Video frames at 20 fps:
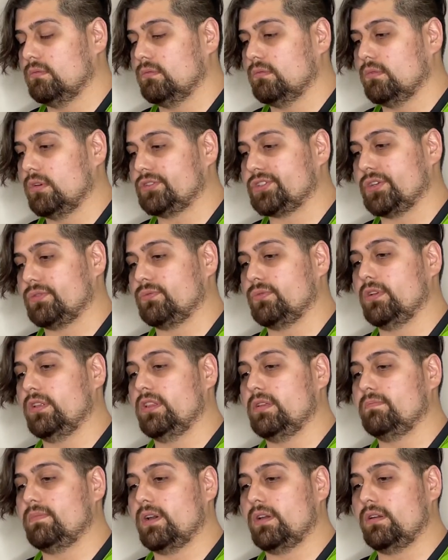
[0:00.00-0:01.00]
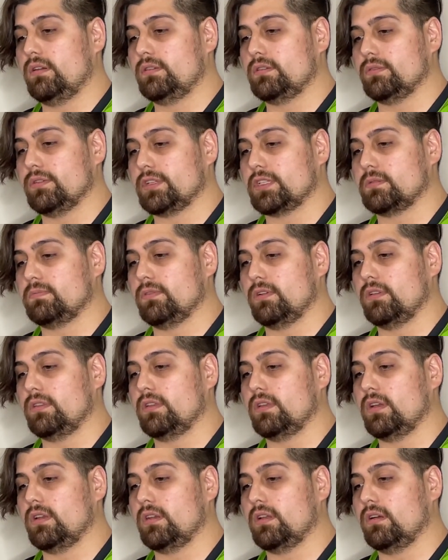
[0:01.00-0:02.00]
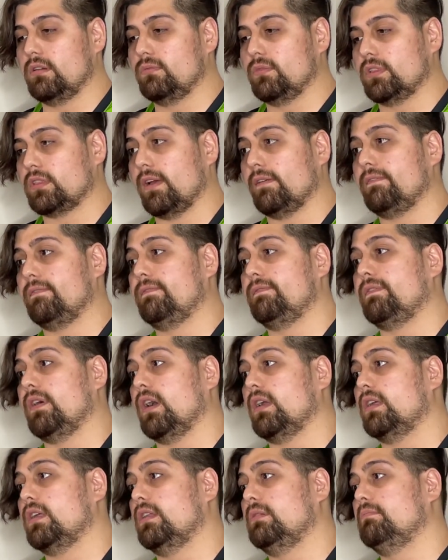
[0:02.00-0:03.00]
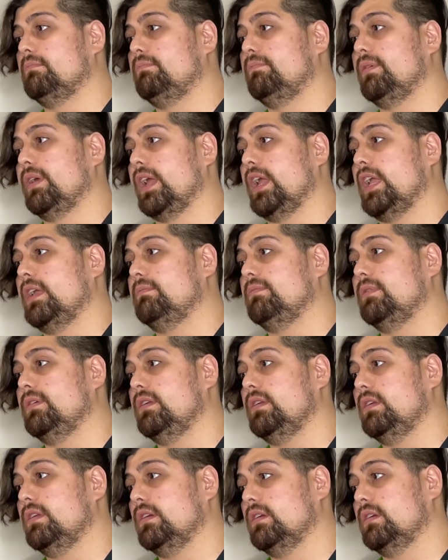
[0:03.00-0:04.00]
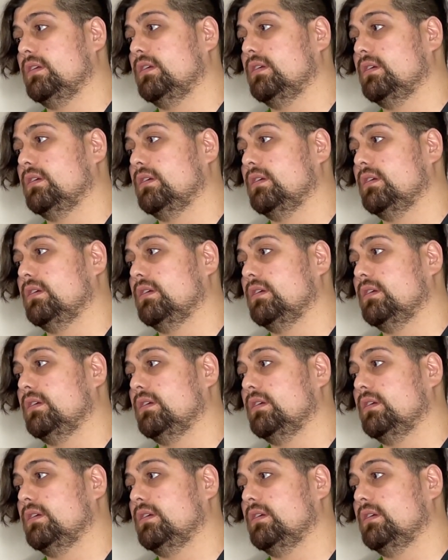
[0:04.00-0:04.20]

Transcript: Was it really better to explore the unknown with a fucking baby?